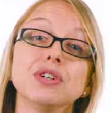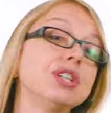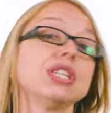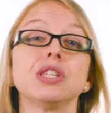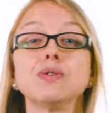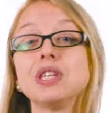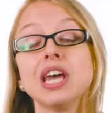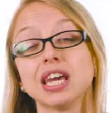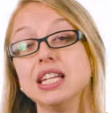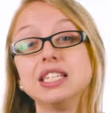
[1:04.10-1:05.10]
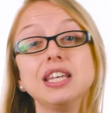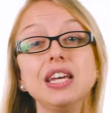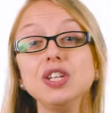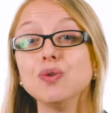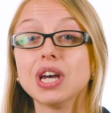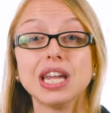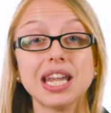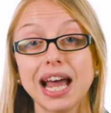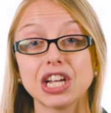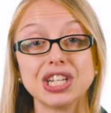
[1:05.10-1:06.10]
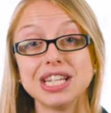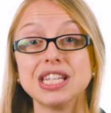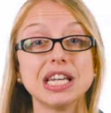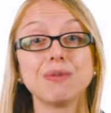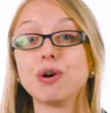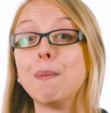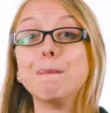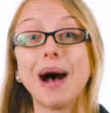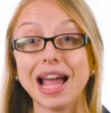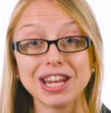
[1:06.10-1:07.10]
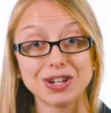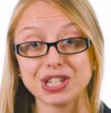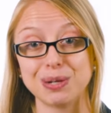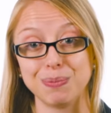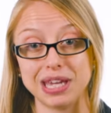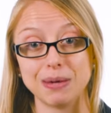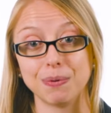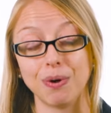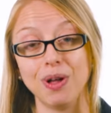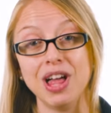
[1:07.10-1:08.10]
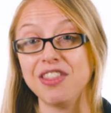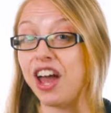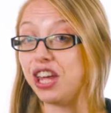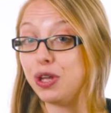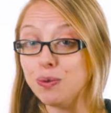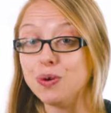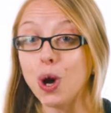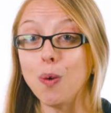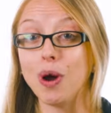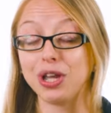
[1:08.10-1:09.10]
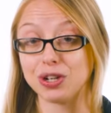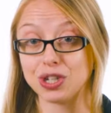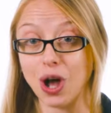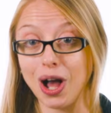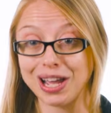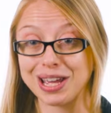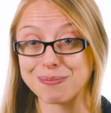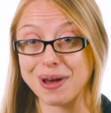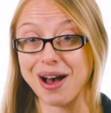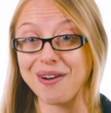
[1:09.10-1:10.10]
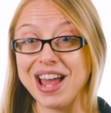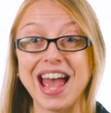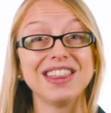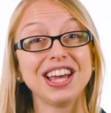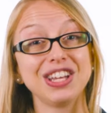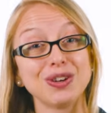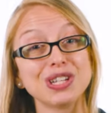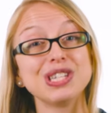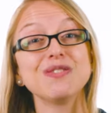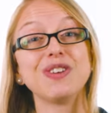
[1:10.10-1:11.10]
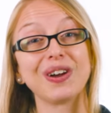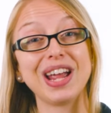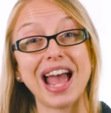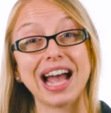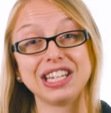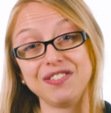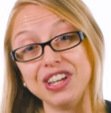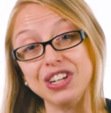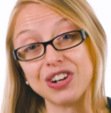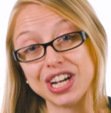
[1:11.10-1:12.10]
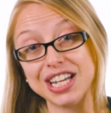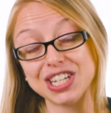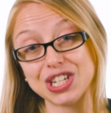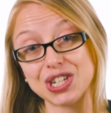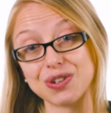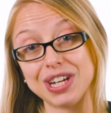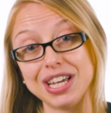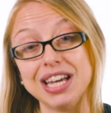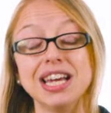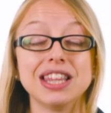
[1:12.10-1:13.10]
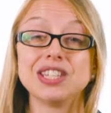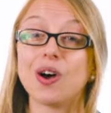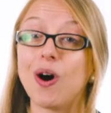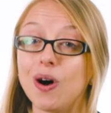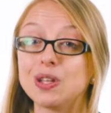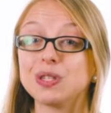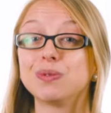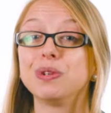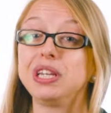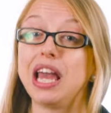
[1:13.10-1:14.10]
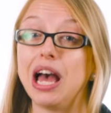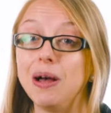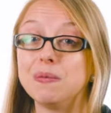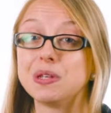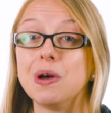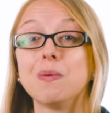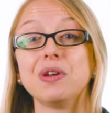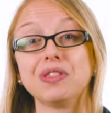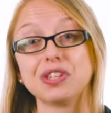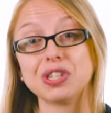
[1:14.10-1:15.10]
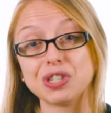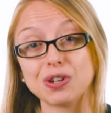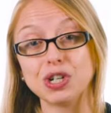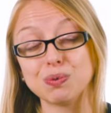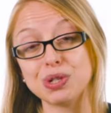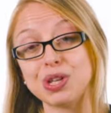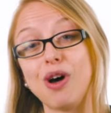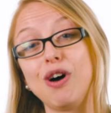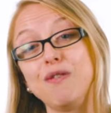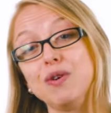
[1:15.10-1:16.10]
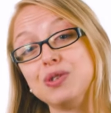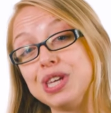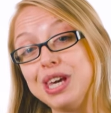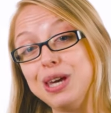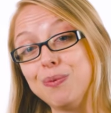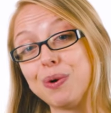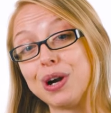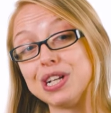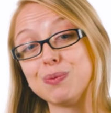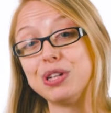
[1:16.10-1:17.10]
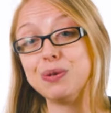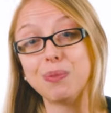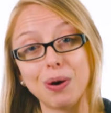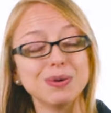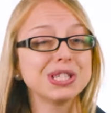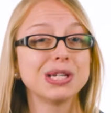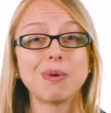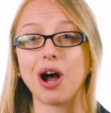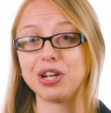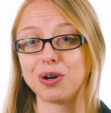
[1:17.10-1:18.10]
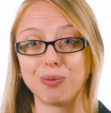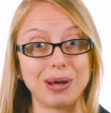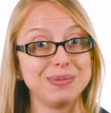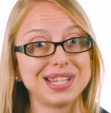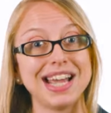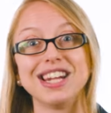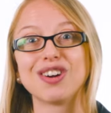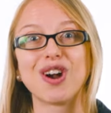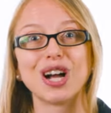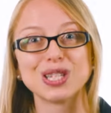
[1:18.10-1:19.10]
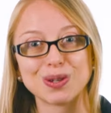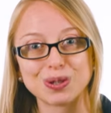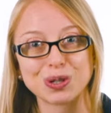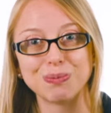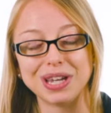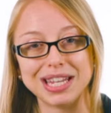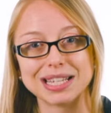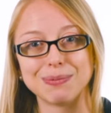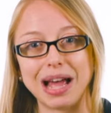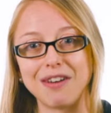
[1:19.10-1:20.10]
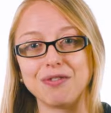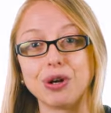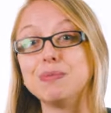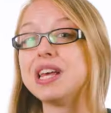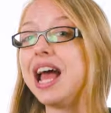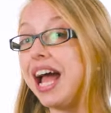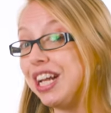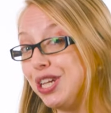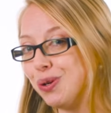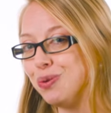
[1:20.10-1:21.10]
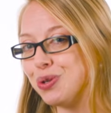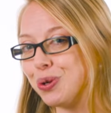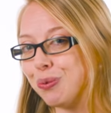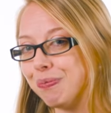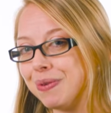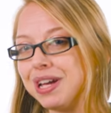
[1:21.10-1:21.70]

are just those continued connections and reminders to people that you know what you're talking about and that you're still very active in your industry. This also really helps with the search result of those keywords when you post them on your website and across social media platforms and YouTube.